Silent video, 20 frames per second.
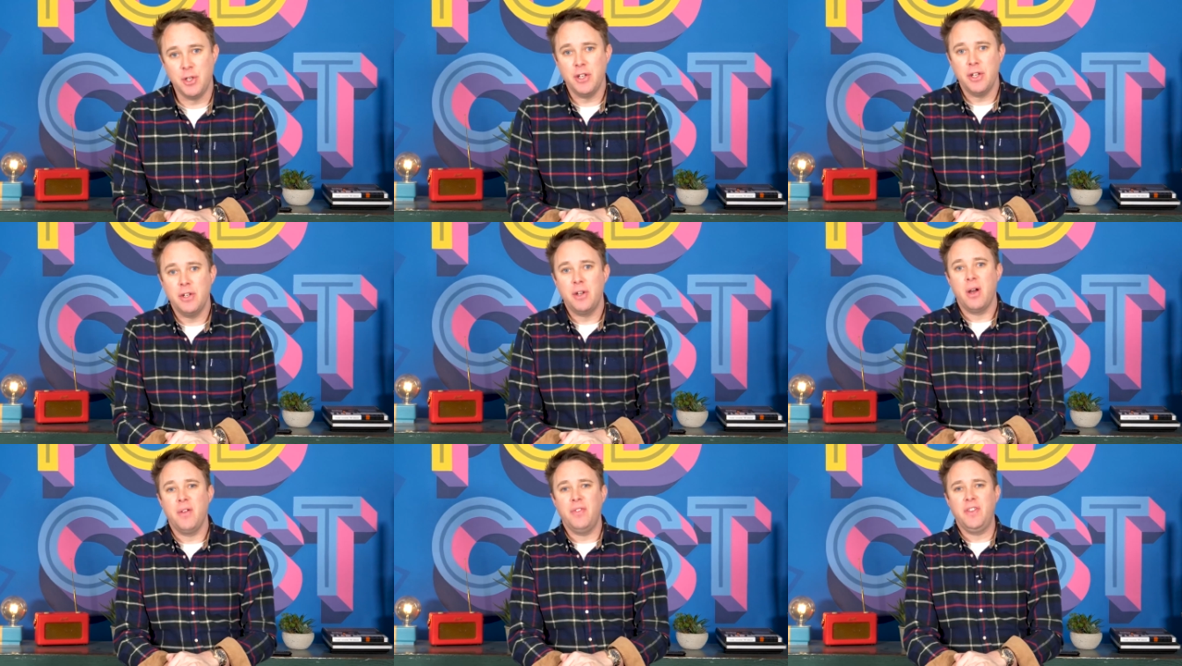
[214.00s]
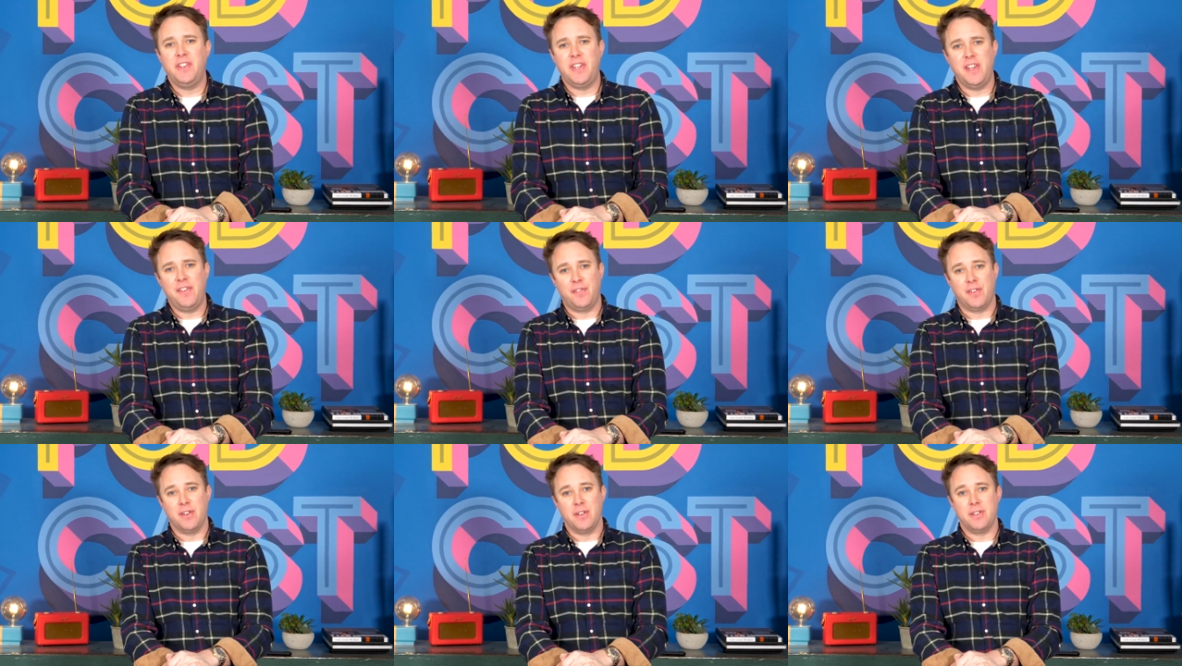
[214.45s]
you know the
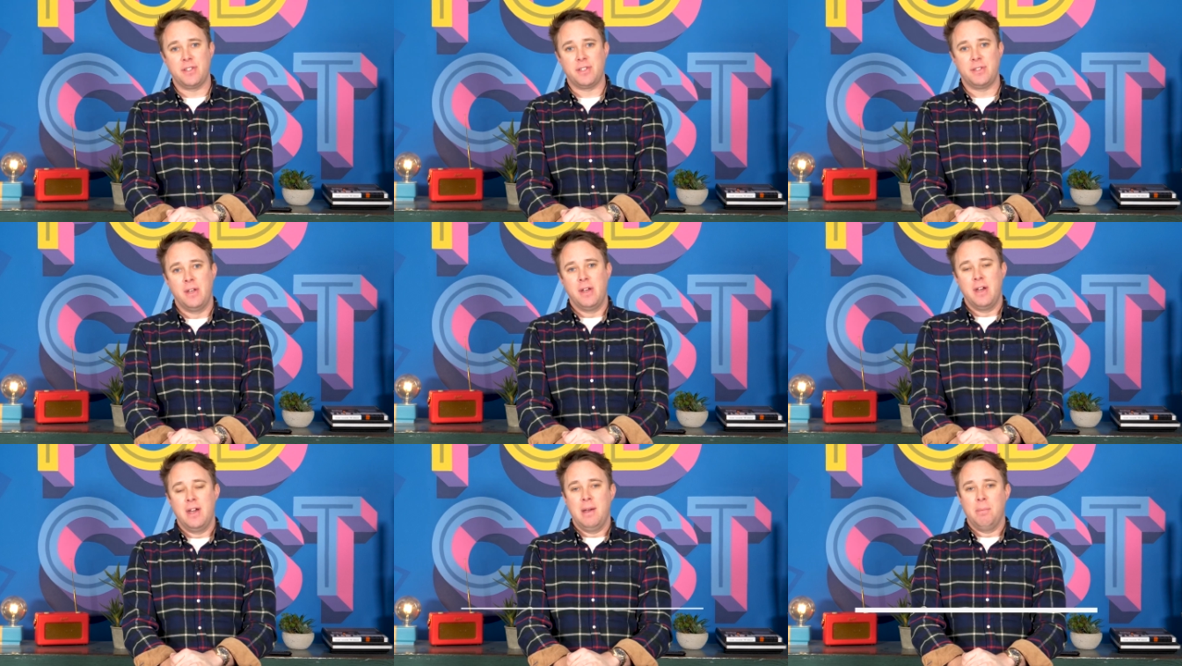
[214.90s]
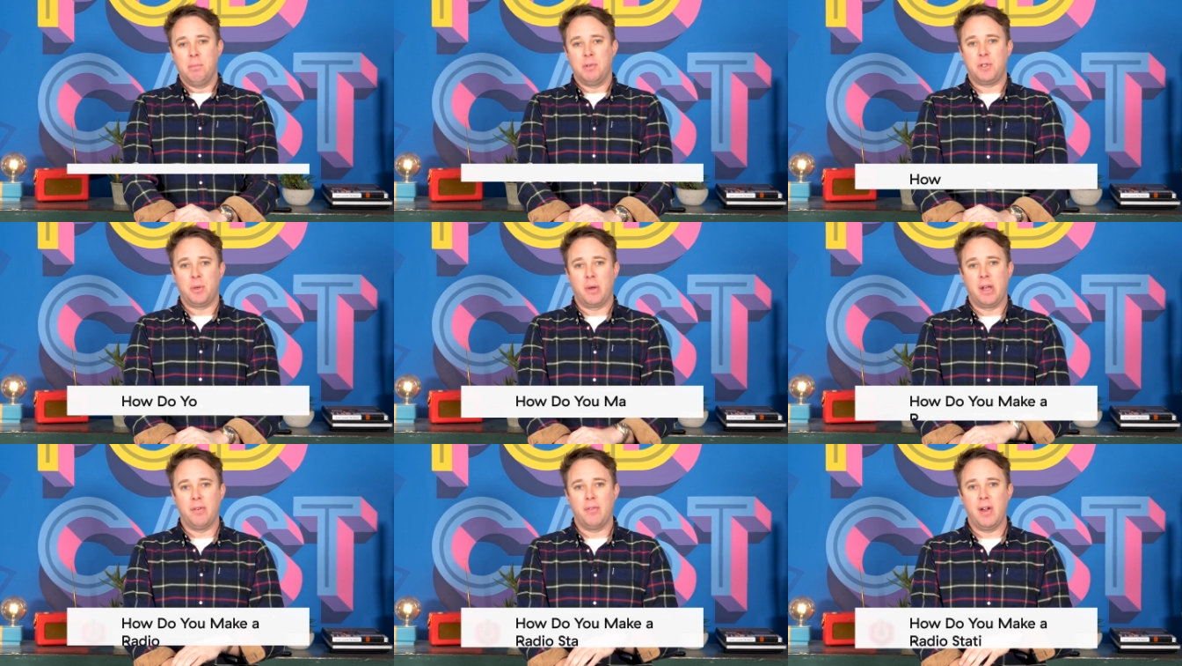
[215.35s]
difference
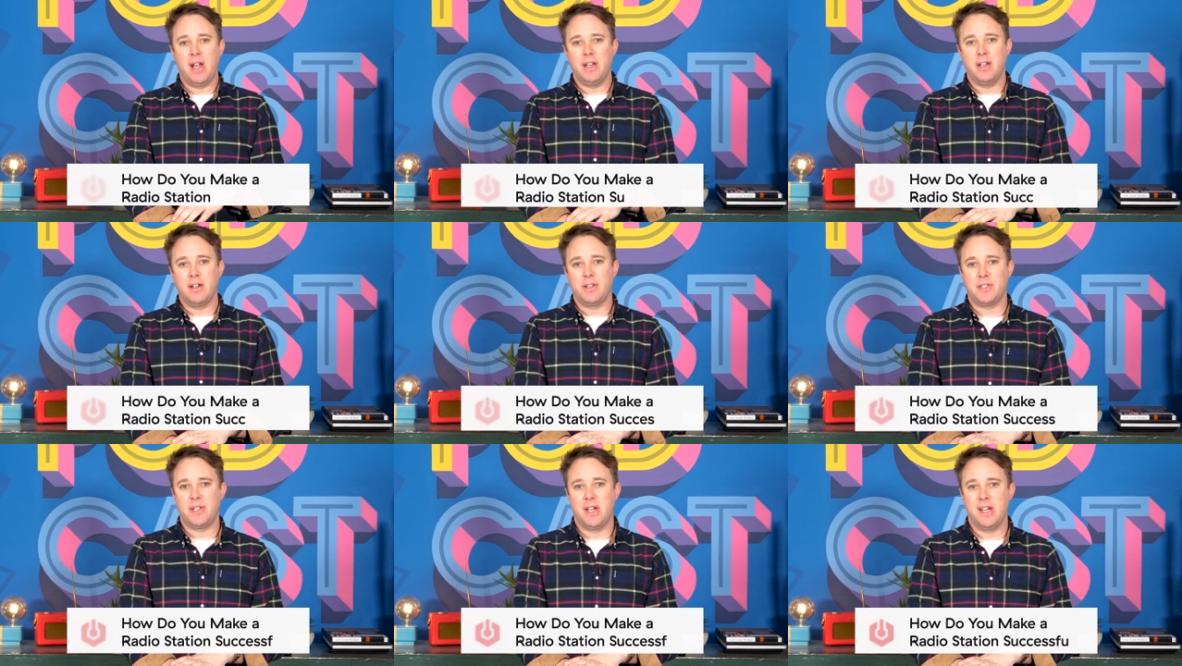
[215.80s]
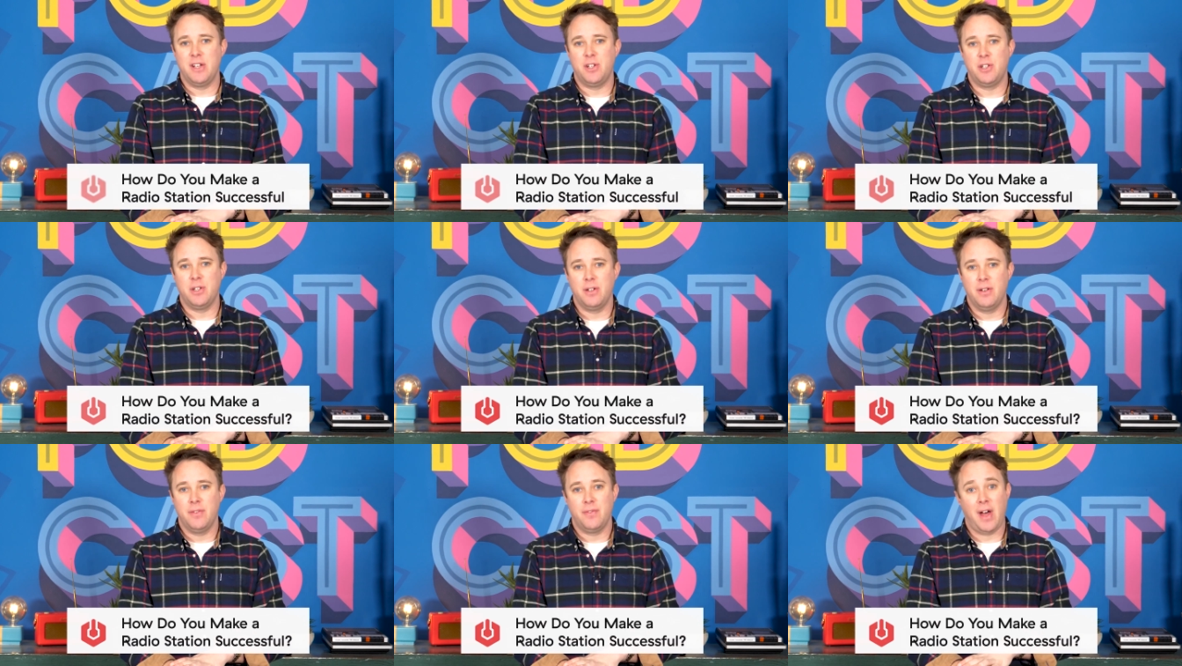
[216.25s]
between a radio
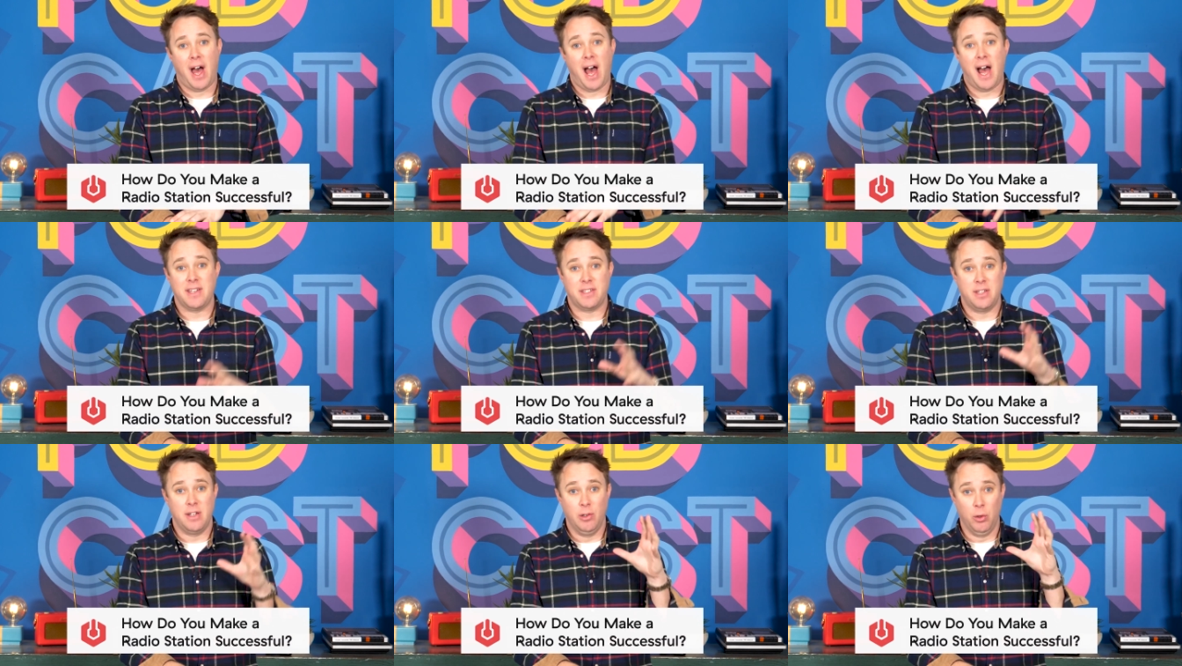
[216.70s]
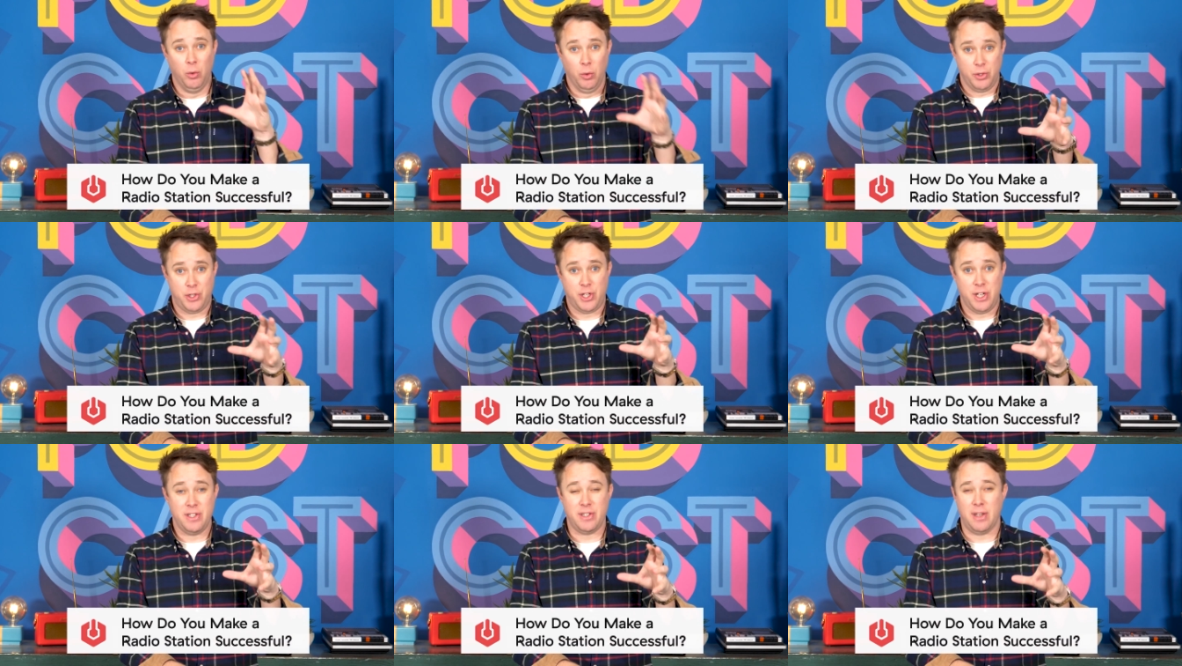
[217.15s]
station that
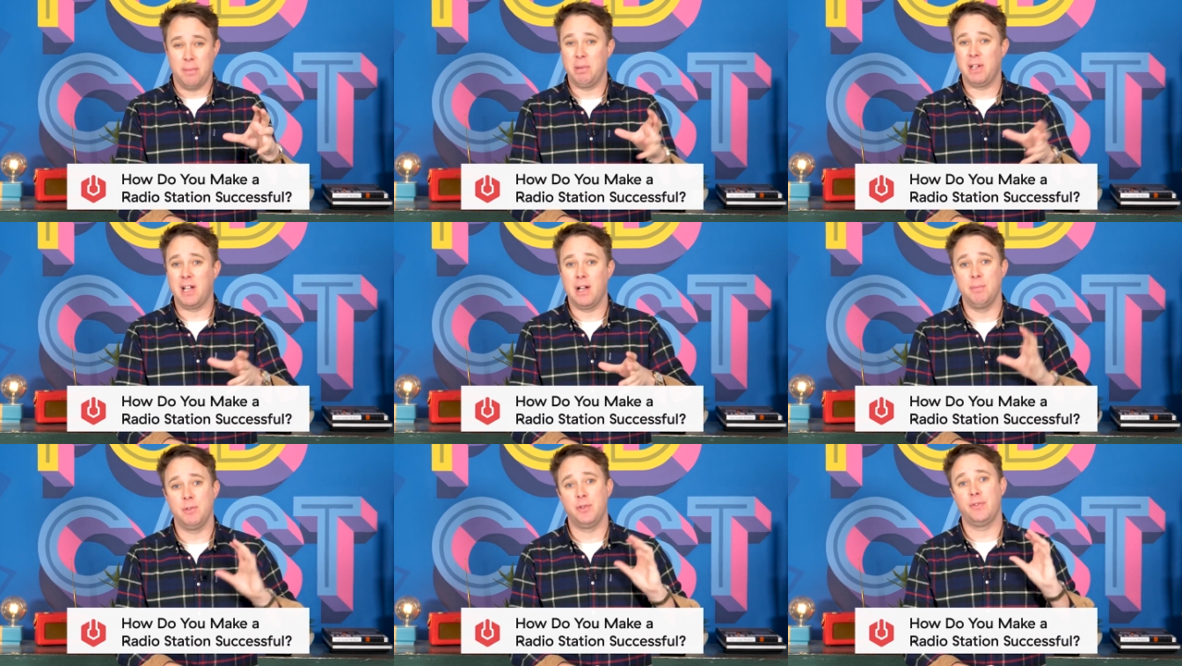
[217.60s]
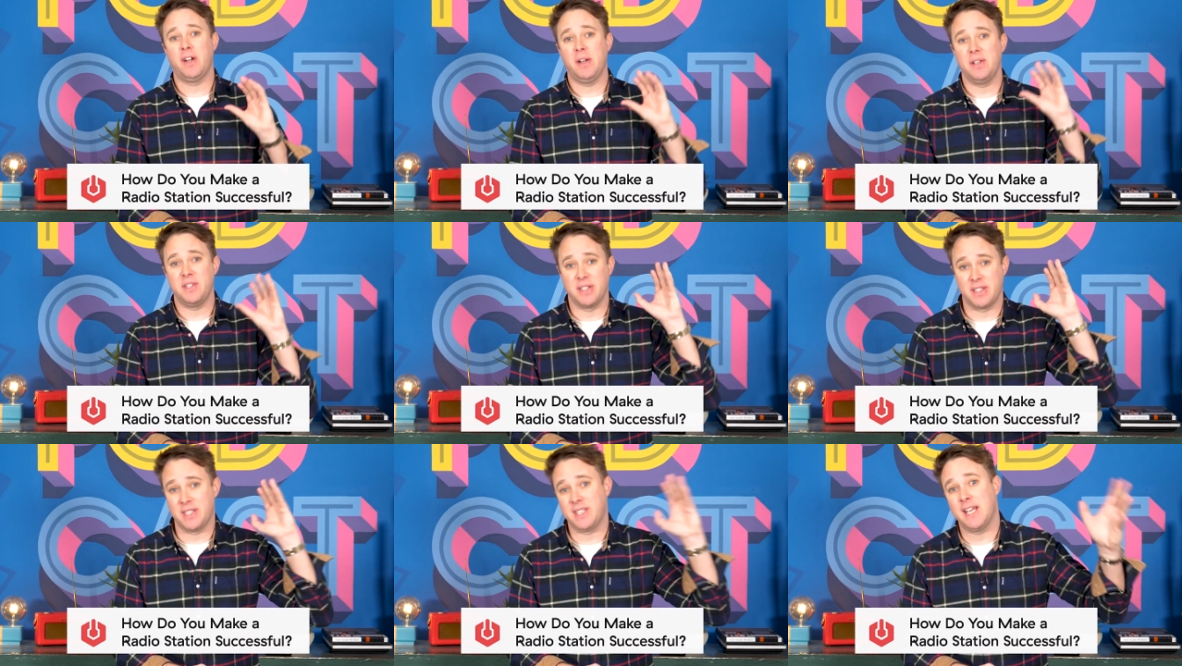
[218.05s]
launches and becomes
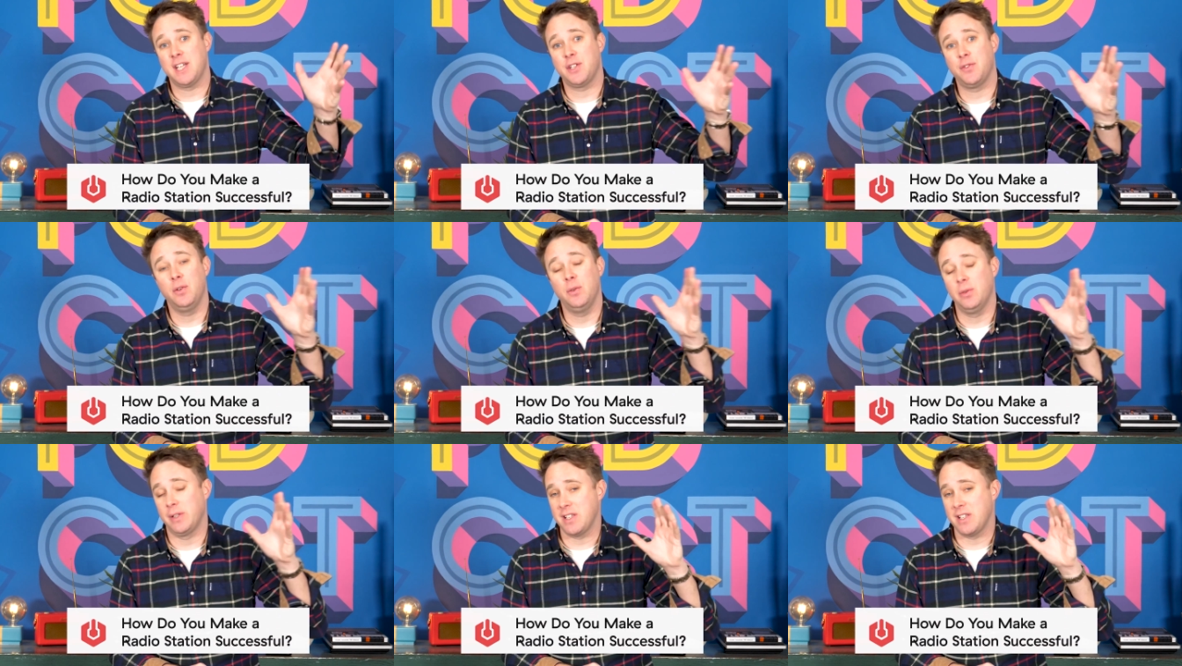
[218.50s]
very successful,